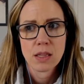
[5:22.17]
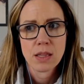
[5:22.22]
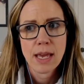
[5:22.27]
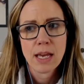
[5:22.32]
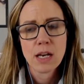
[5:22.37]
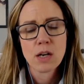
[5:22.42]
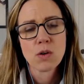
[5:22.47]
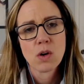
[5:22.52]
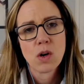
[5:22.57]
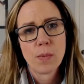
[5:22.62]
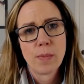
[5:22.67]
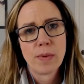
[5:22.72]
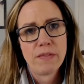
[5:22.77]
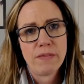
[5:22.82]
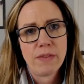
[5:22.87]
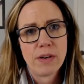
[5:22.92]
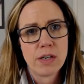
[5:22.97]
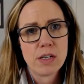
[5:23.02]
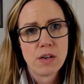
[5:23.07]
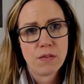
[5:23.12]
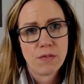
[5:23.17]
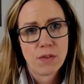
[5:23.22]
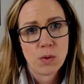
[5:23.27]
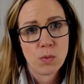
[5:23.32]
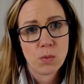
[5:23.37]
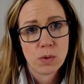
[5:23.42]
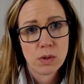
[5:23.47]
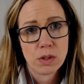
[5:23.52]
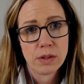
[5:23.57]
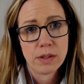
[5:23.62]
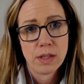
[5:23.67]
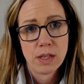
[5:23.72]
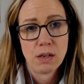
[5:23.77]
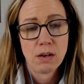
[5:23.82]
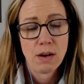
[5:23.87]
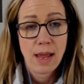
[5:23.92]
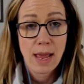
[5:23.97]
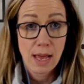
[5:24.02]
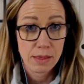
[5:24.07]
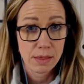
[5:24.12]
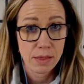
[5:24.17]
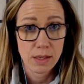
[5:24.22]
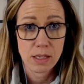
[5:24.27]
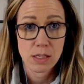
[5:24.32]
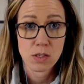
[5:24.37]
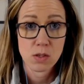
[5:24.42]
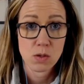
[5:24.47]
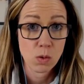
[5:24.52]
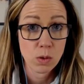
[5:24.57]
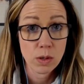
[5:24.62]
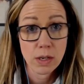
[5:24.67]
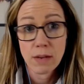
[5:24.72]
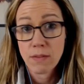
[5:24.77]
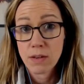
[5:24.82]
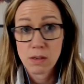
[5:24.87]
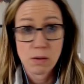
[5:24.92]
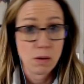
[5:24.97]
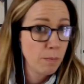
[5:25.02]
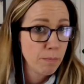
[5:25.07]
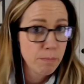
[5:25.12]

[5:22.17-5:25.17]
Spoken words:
They grew up in a very different world than athletes or even